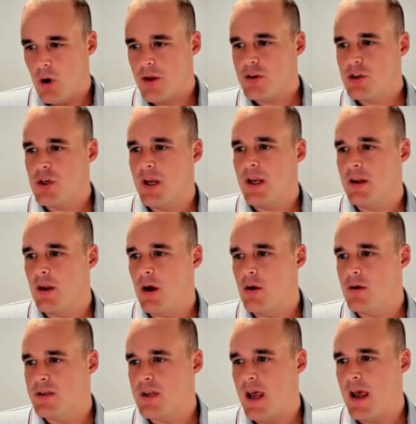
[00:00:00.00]
worth checking
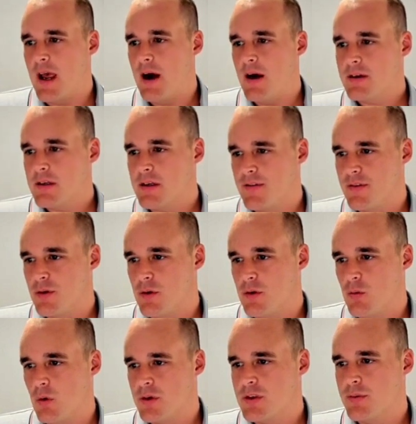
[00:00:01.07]
those out if
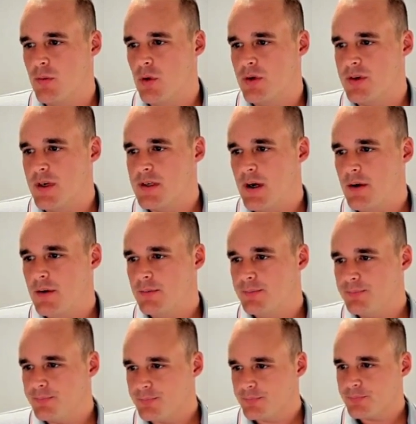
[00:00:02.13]
you want some more detail.
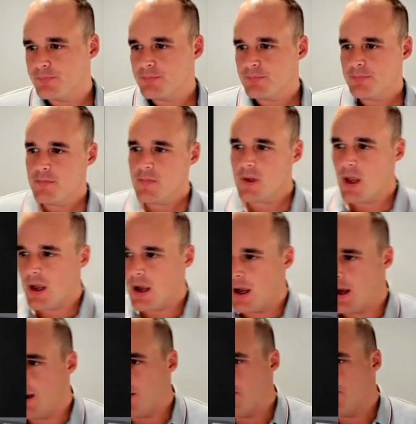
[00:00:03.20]

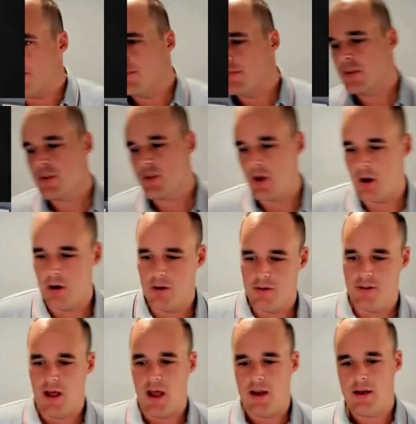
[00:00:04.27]

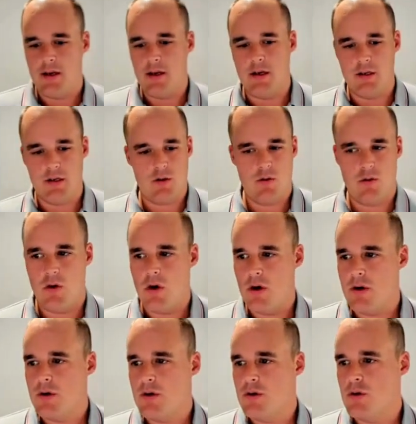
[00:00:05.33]
So that is
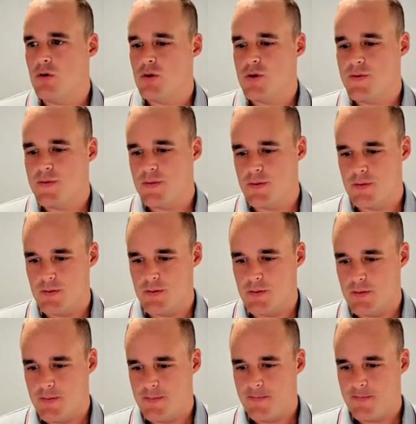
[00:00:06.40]
quite
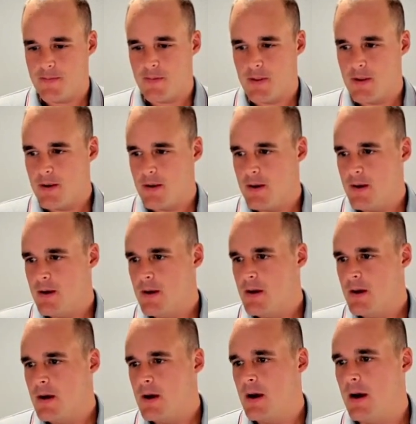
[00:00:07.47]
useful.
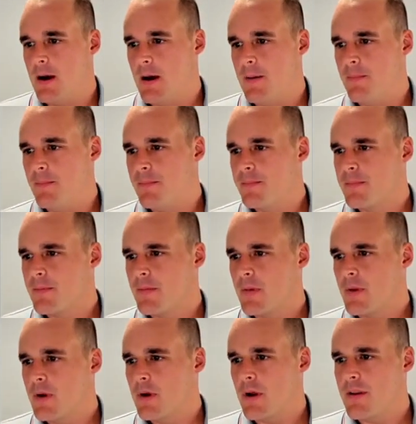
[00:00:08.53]

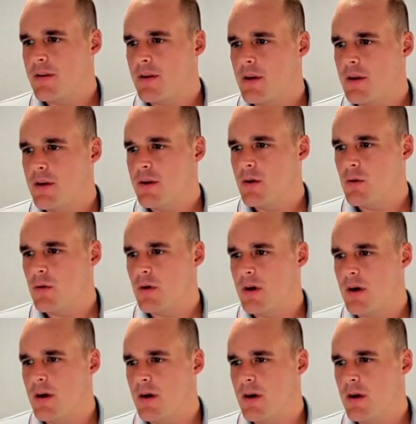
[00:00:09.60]
I think that
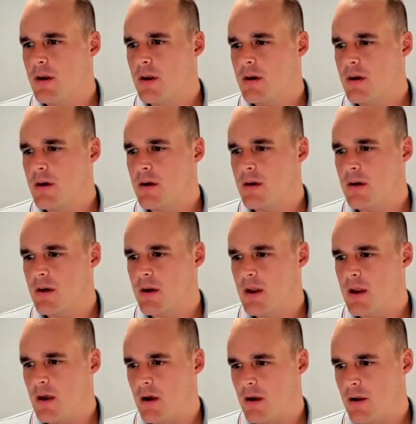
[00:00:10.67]
we're
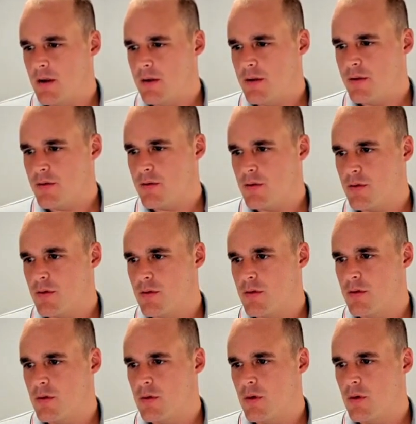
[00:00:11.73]
now
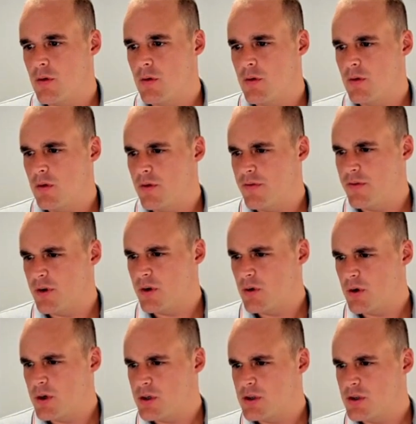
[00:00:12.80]
through all of the
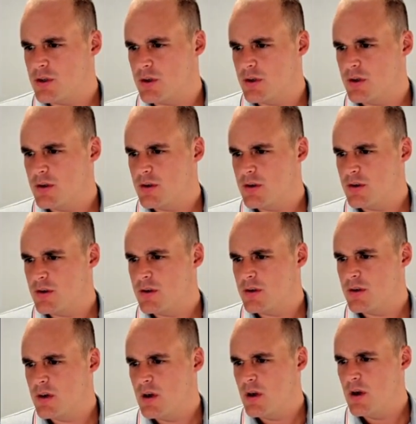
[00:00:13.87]
questions.
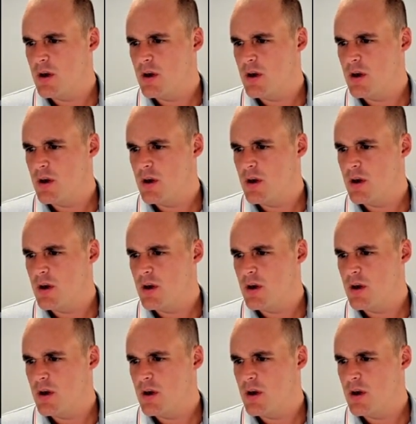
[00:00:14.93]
